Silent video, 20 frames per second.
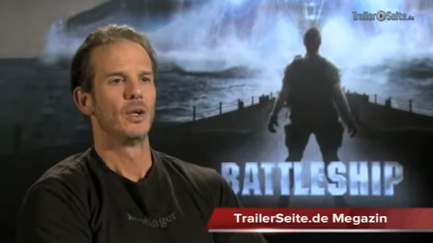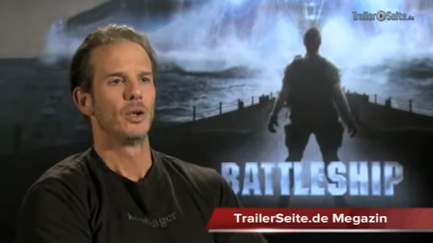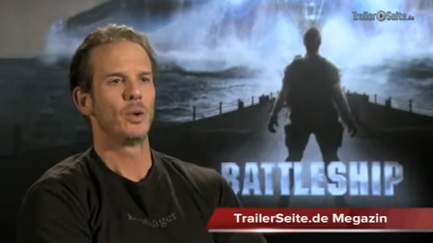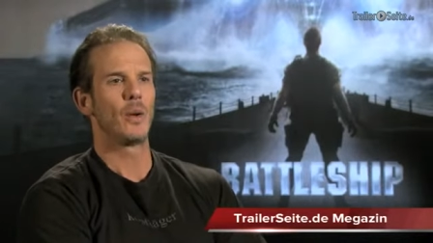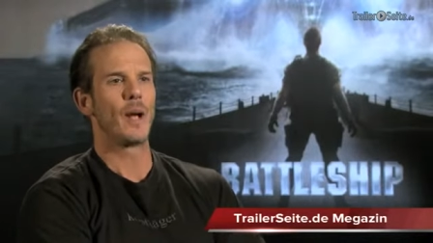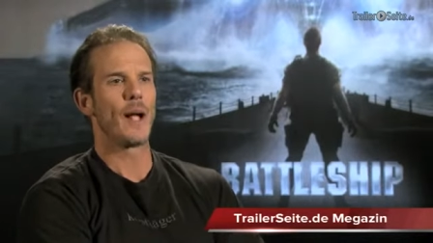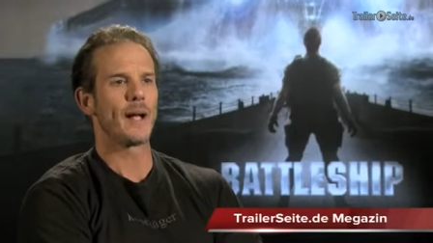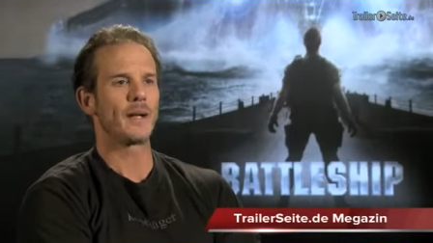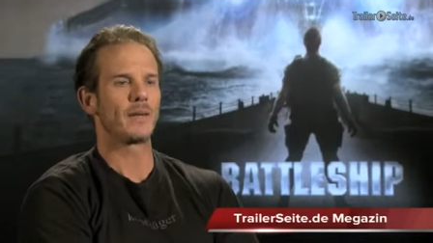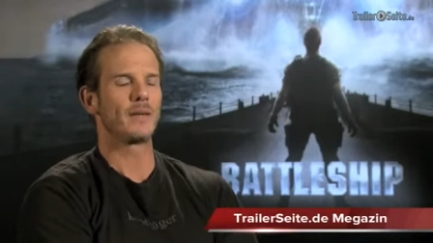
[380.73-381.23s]

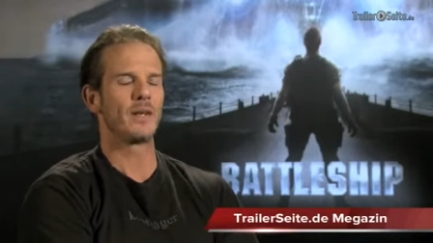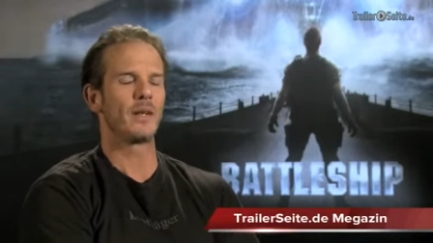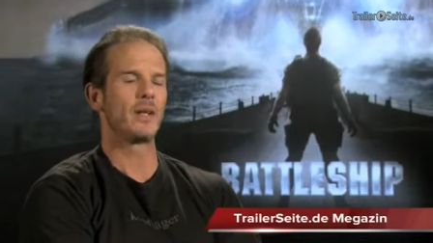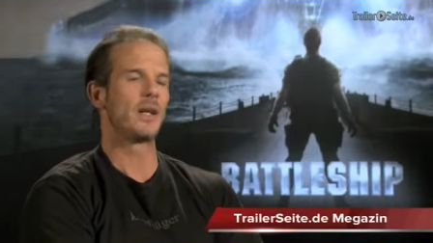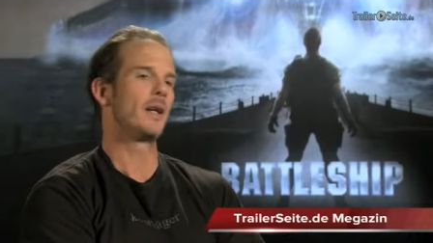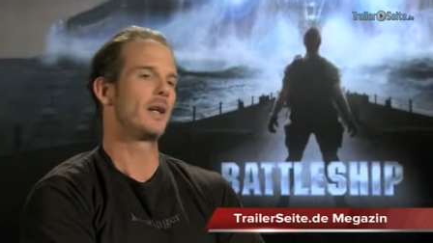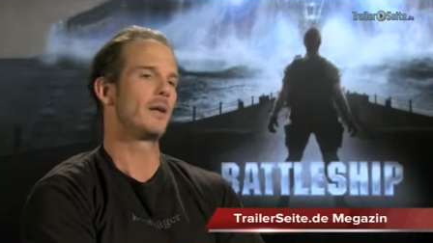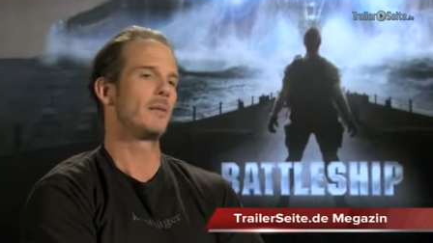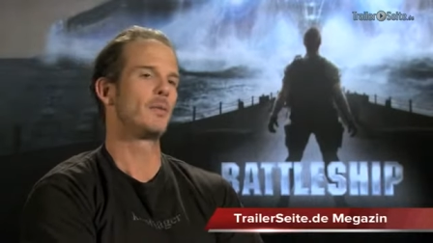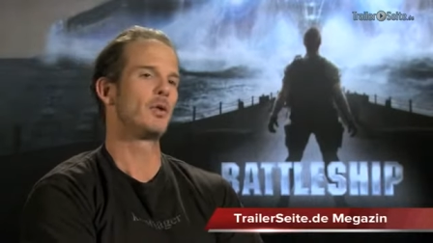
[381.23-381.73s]
who acted
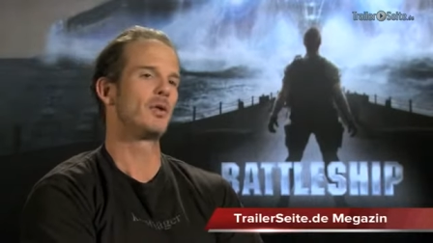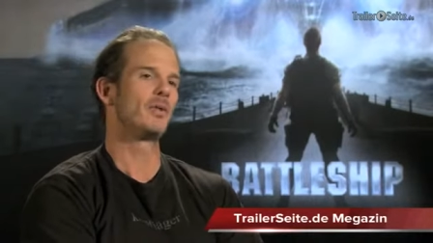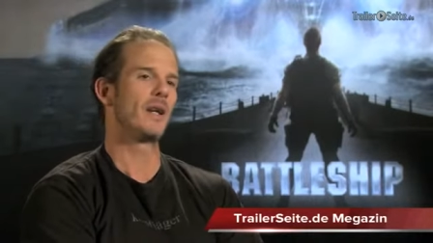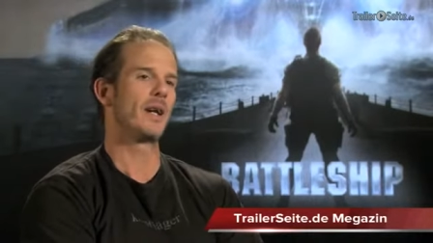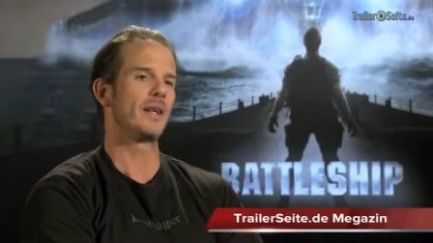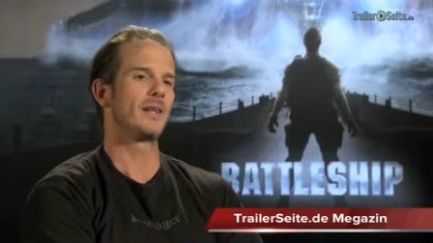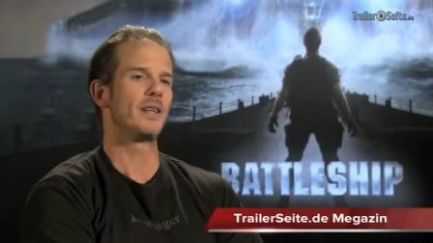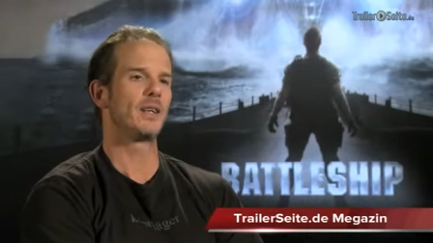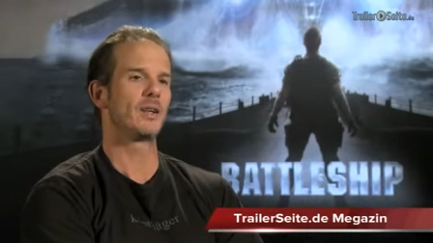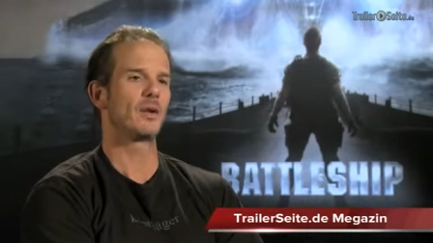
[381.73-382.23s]
in a movie
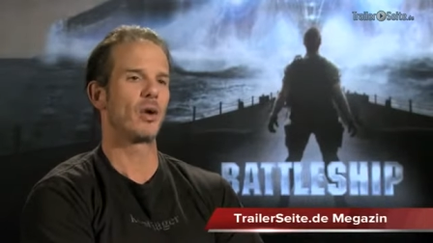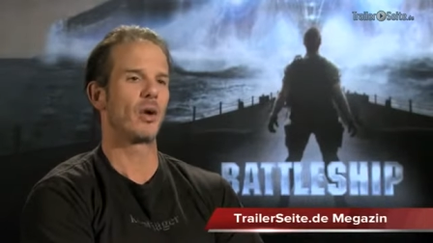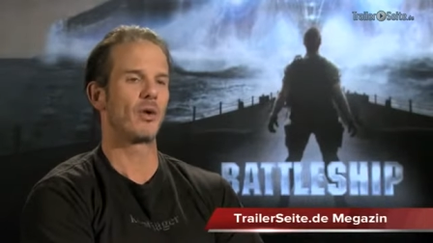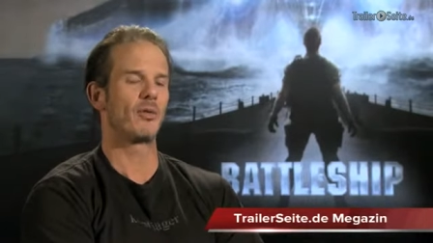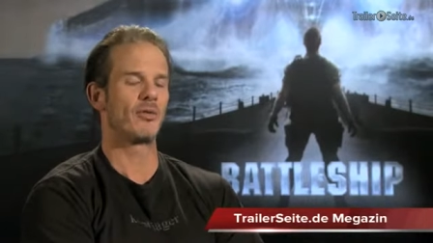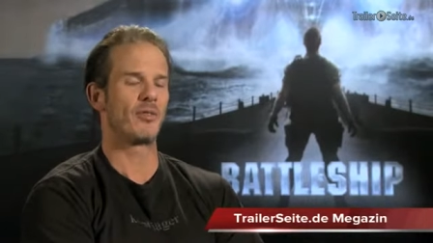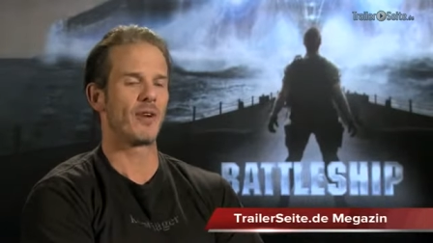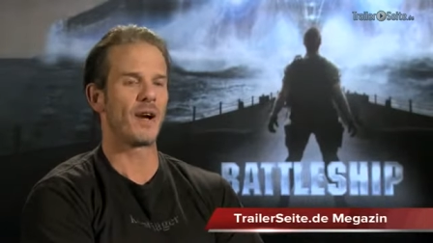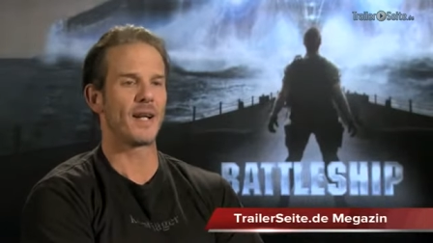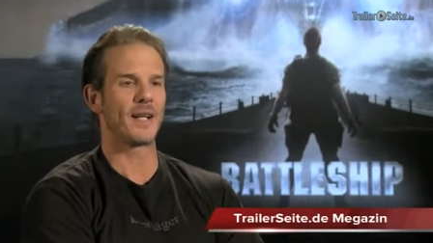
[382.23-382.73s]
I did
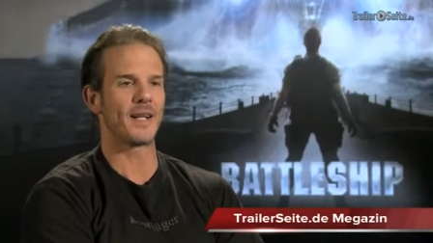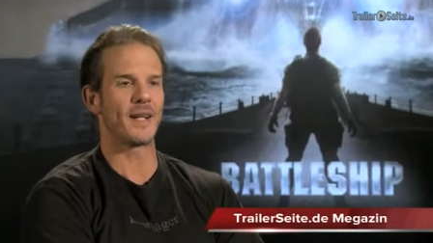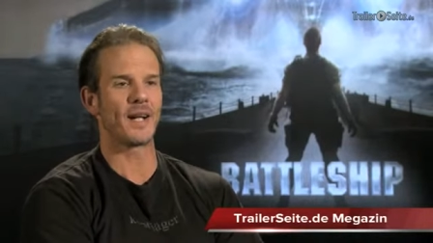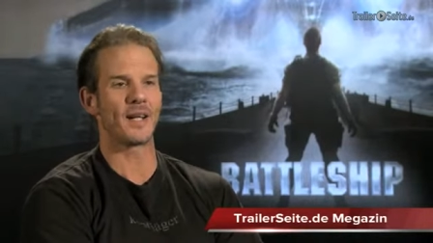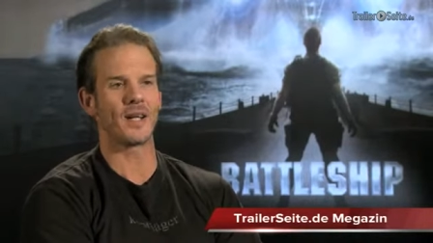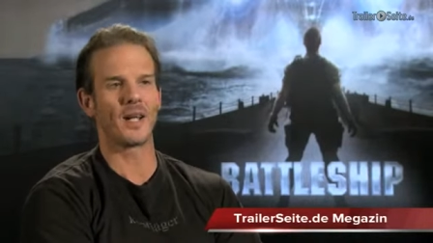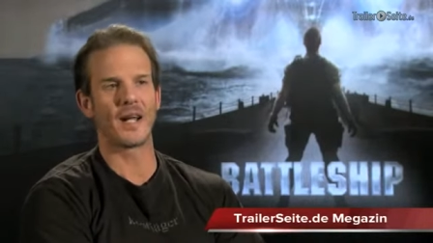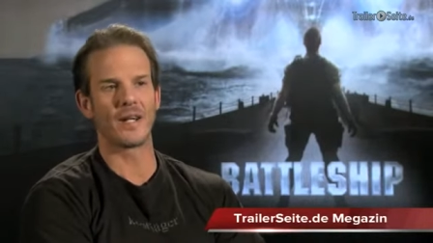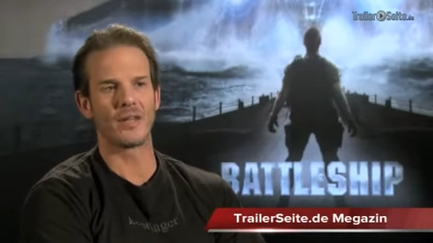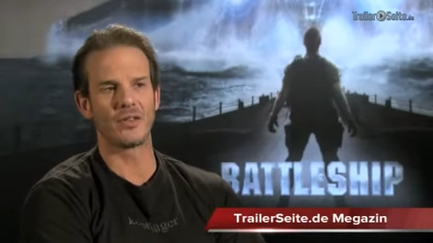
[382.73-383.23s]
called Friday
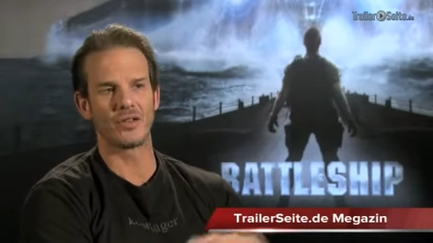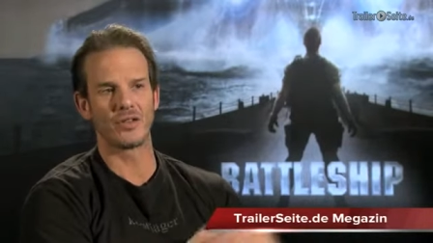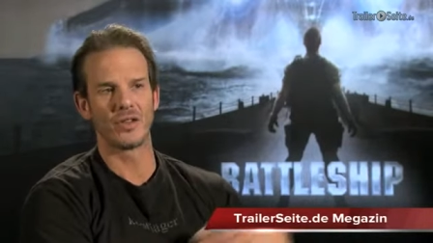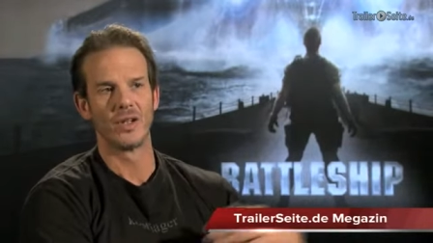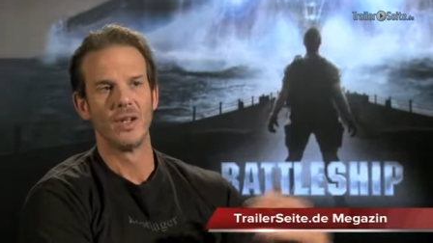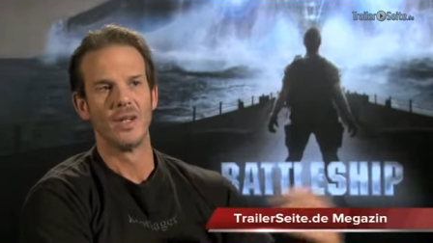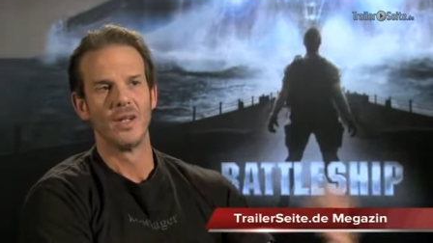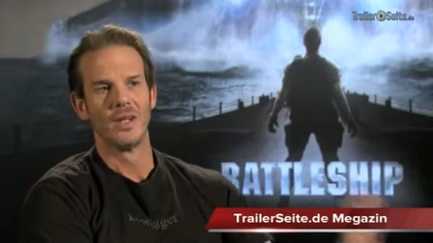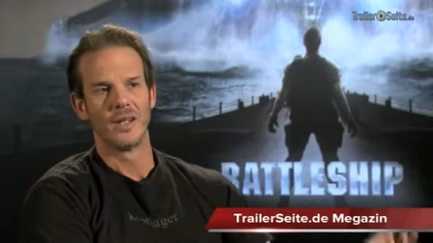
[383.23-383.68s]
Night Lights,